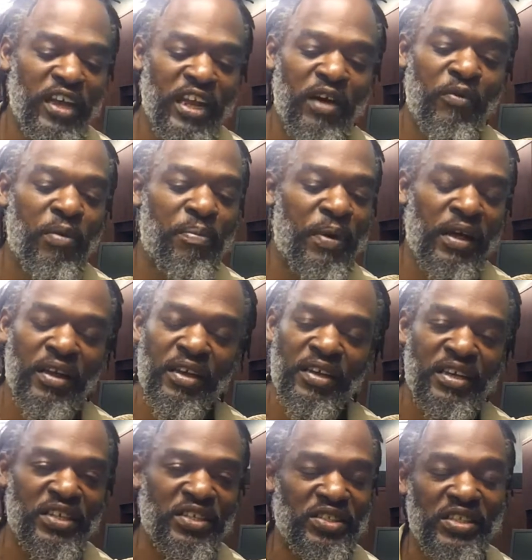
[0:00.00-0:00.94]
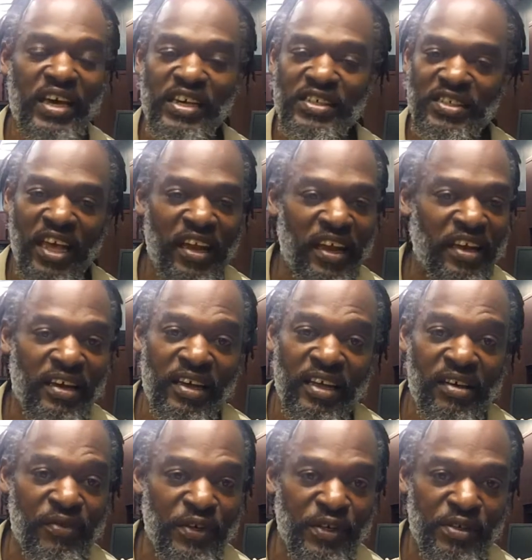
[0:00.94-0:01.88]
They were building these things. They didn't
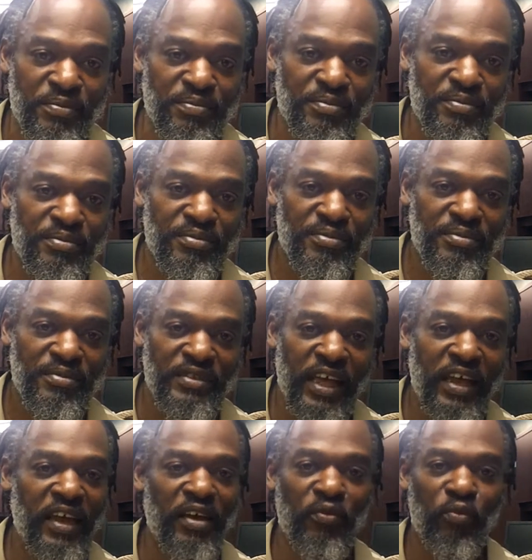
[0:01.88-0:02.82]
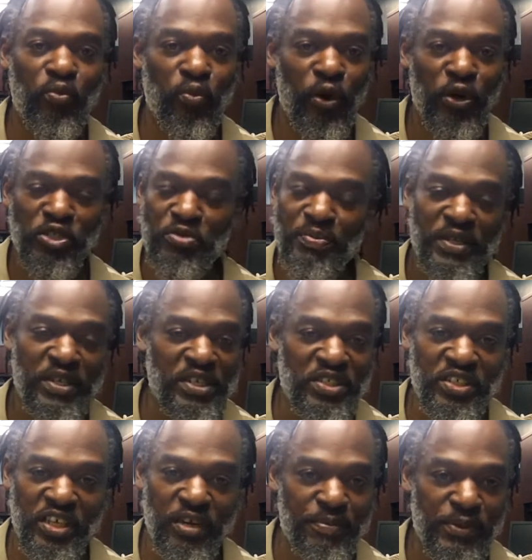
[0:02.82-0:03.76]
live in them. They didn't worship in these
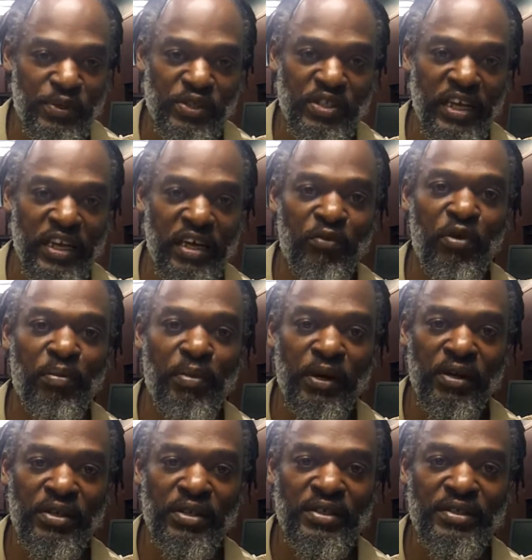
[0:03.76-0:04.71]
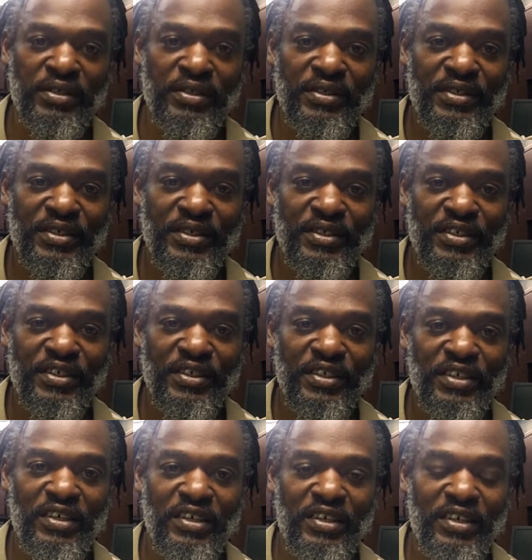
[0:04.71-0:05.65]
temples that they were building.
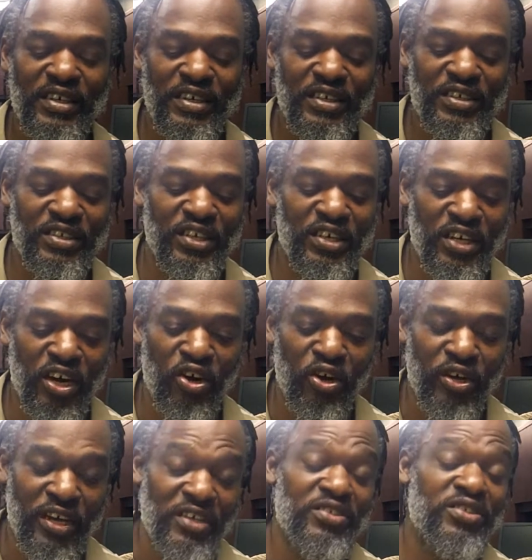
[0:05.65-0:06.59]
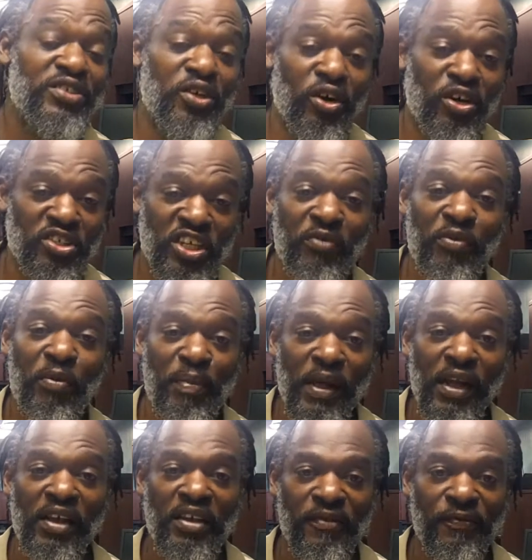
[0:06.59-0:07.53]
The conquistadors, they were
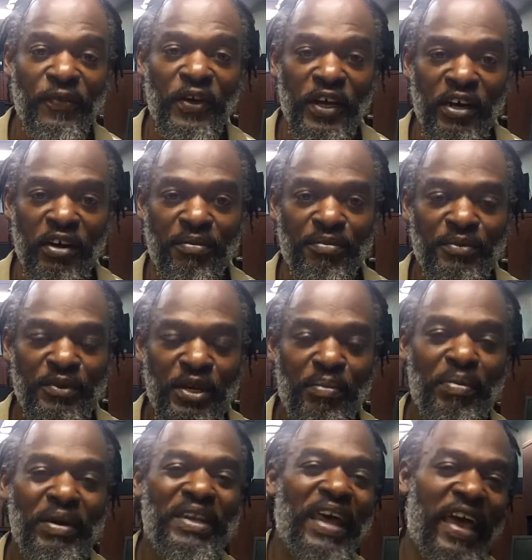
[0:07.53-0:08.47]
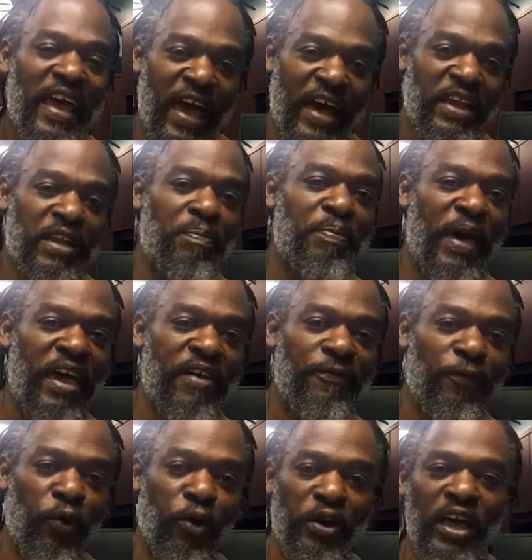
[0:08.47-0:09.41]
building it for them, but they had to pay
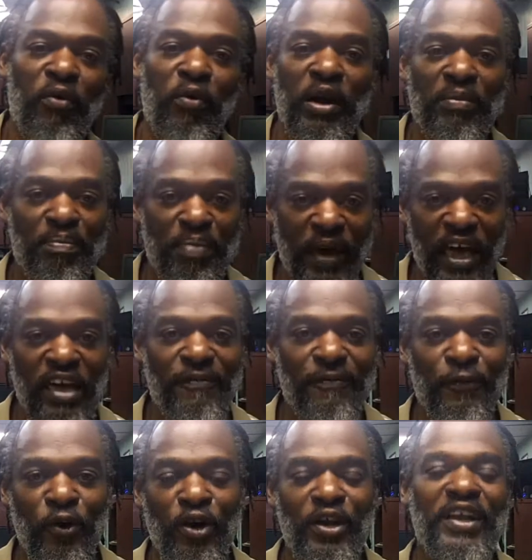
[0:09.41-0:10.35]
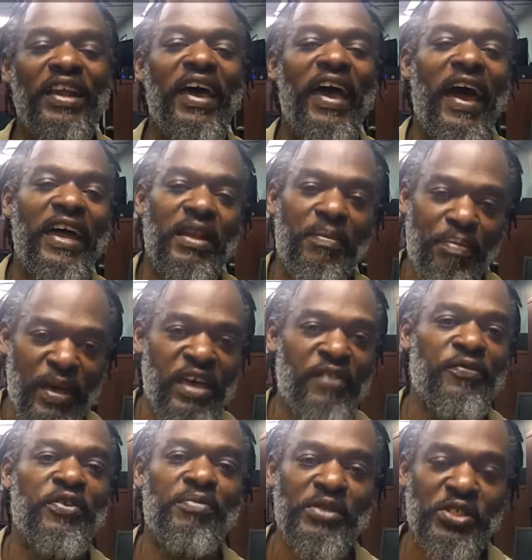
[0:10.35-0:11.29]
for it. They wasn't paid for it, and they had to pay
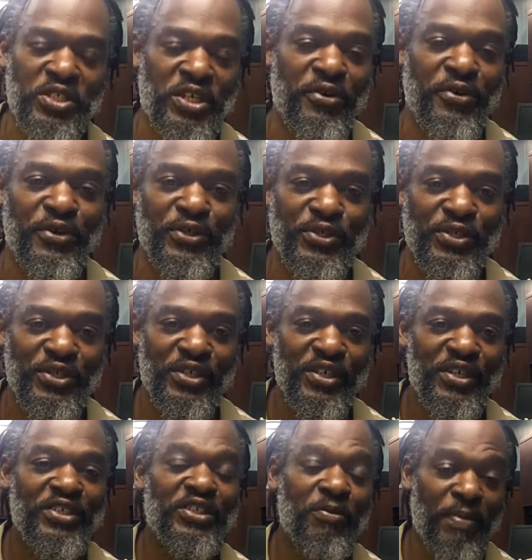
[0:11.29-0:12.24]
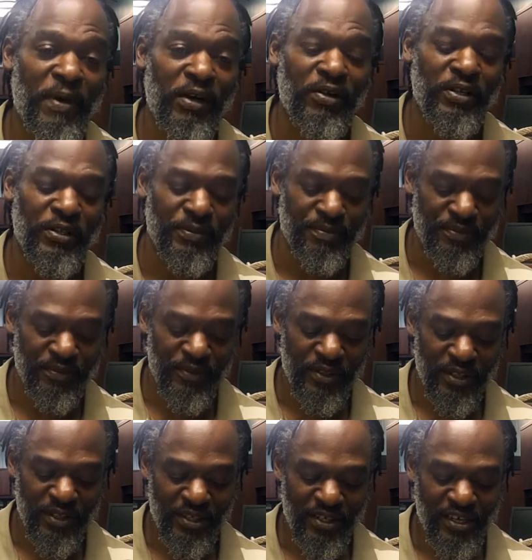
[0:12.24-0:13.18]
for the materials to build them.
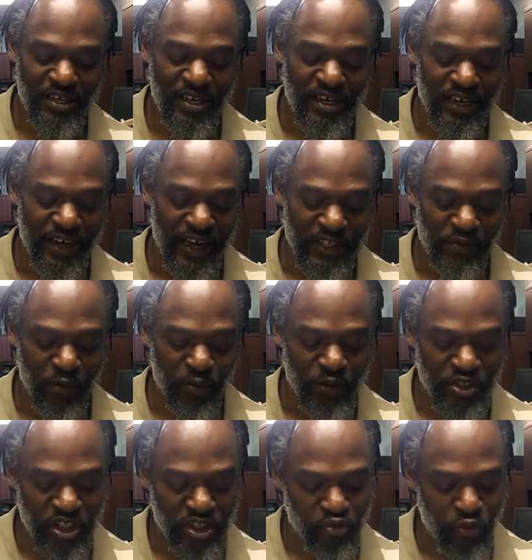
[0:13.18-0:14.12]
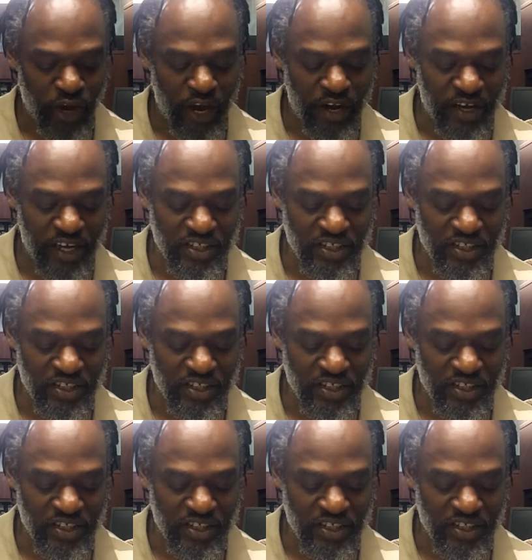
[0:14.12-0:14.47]
And that's what we just read here.